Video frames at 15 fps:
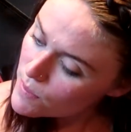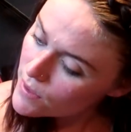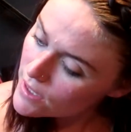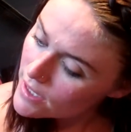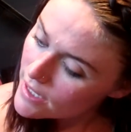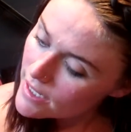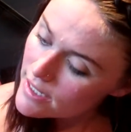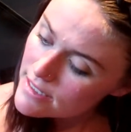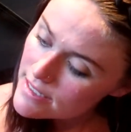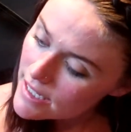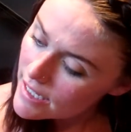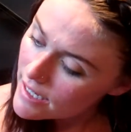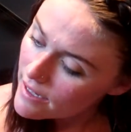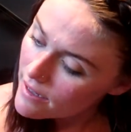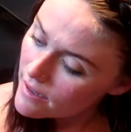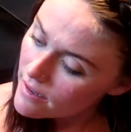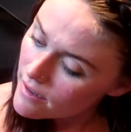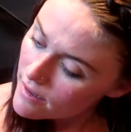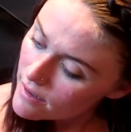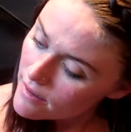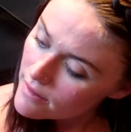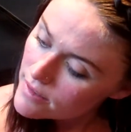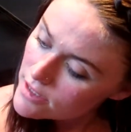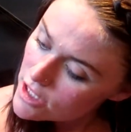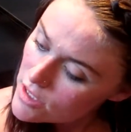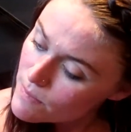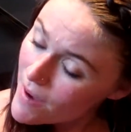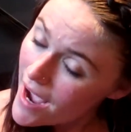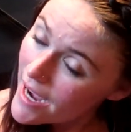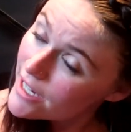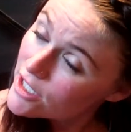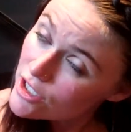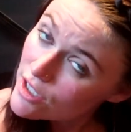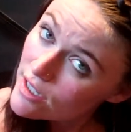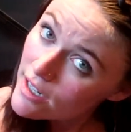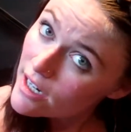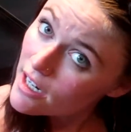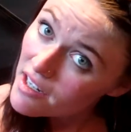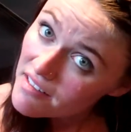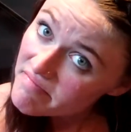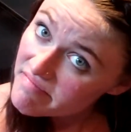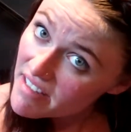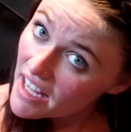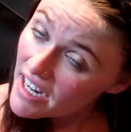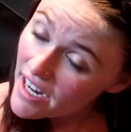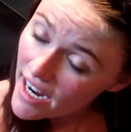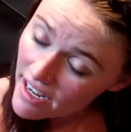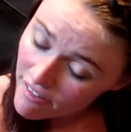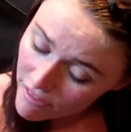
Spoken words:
put it in as like just behind your ear and let it hang